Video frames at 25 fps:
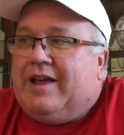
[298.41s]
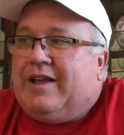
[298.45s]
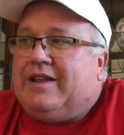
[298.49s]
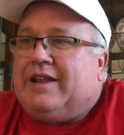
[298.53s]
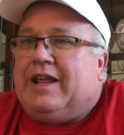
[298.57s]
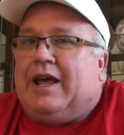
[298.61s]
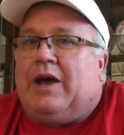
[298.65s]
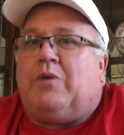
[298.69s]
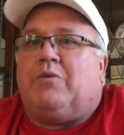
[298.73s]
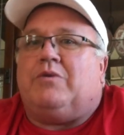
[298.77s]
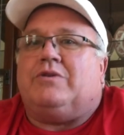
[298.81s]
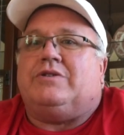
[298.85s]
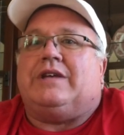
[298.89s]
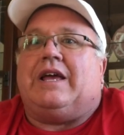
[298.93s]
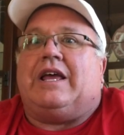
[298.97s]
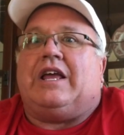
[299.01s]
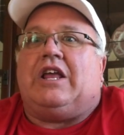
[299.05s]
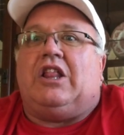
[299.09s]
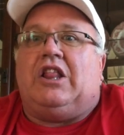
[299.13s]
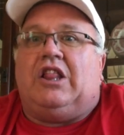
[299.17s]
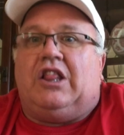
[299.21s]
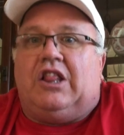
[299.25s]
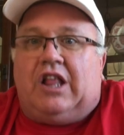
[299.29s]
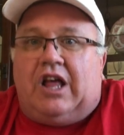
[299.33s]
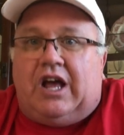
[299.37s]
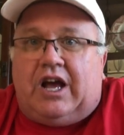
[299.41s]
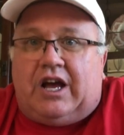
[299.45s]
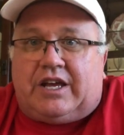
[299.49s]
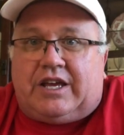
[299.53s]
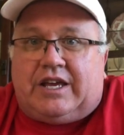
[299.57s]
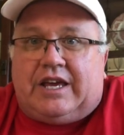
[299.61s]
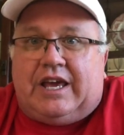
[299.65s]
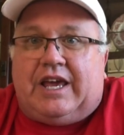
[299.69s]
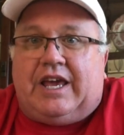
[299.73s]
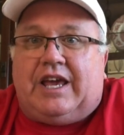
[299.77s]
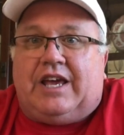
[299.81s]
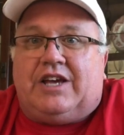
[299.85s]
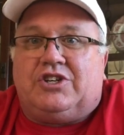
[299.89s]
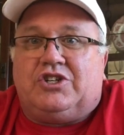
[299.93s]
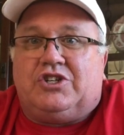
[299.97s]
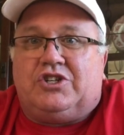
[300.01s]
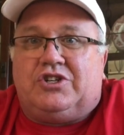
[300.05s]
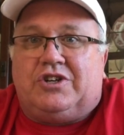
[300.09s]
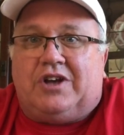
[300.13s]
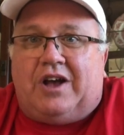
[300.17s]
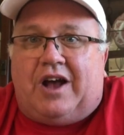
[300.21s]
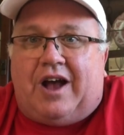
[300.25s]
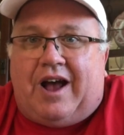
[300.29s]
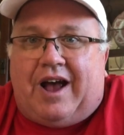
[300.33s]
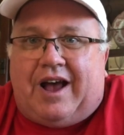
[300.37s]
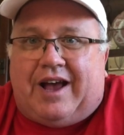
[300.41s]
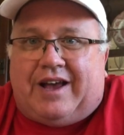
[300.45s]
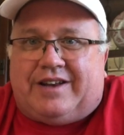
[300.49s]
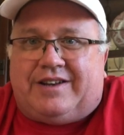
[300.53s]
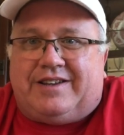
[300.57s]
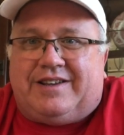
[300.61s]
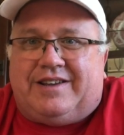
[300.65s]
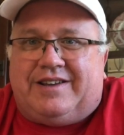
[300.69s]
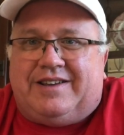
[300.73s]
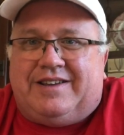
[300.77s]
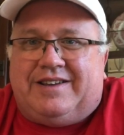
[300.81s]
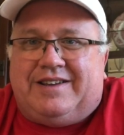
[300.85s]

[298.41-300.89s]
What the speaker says: that was a lucky shot.